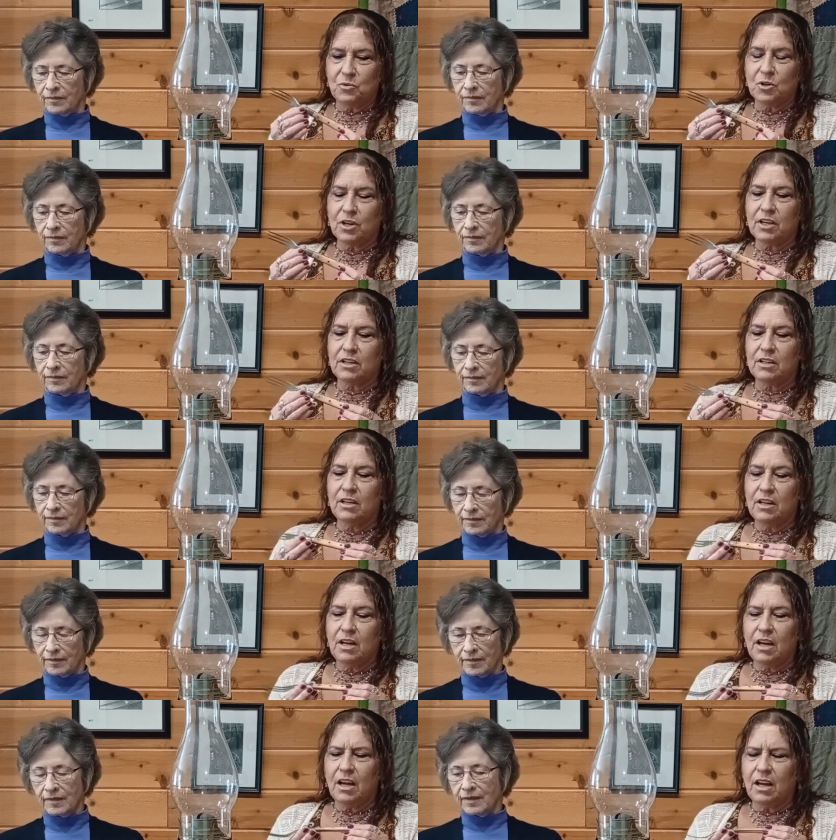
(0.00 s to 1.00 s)
Speaker 1: fork
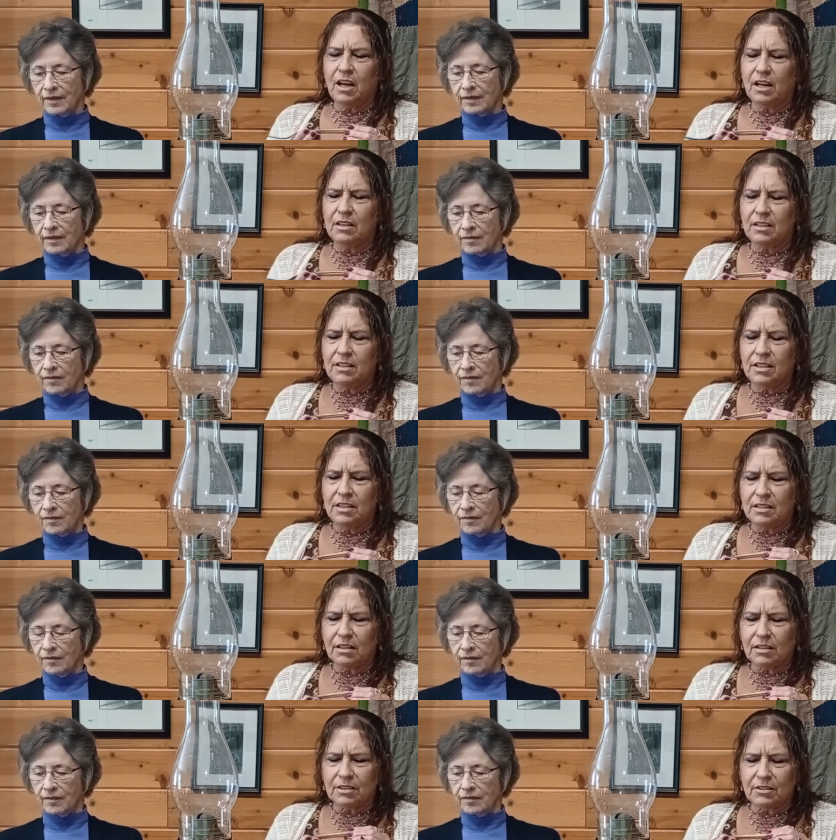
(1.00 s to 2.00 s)
and the
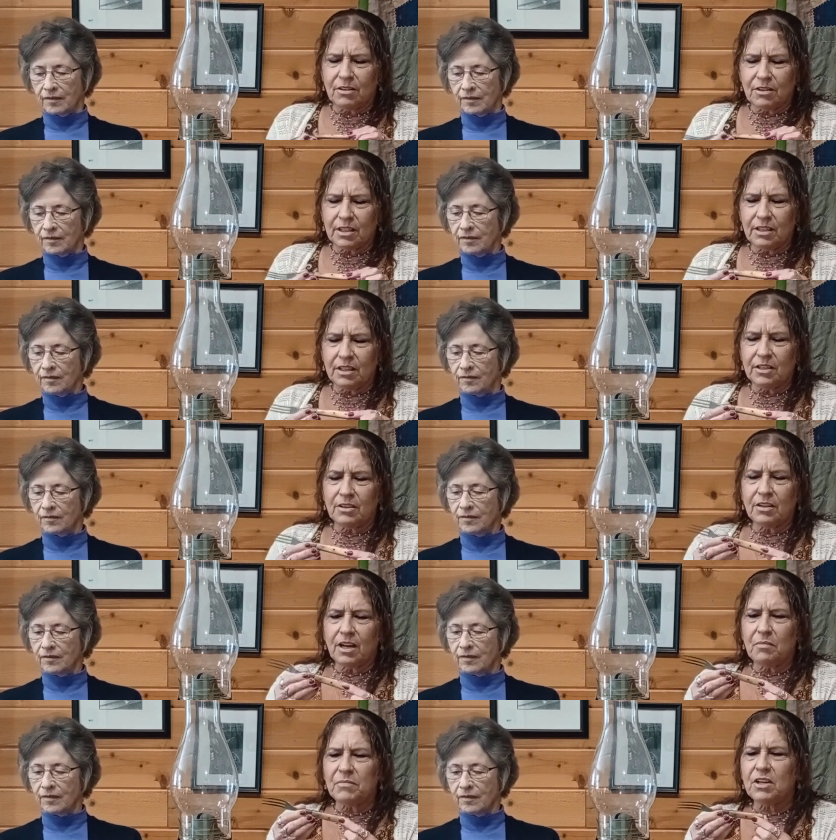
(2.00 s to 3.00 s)
detail is gone in
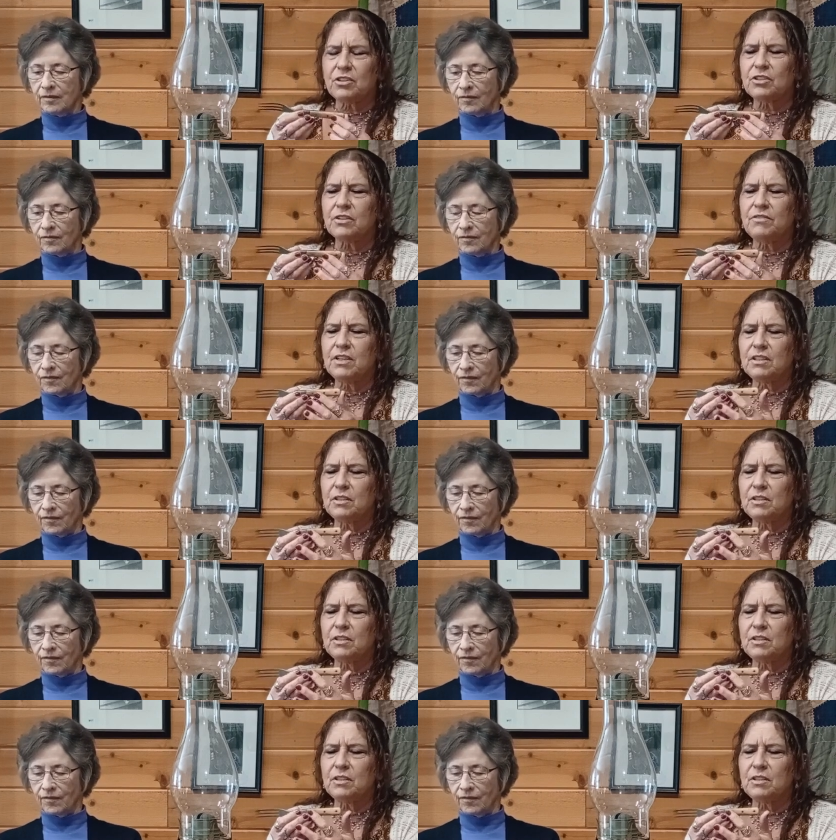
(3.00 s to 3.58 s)
here. I'm not sure if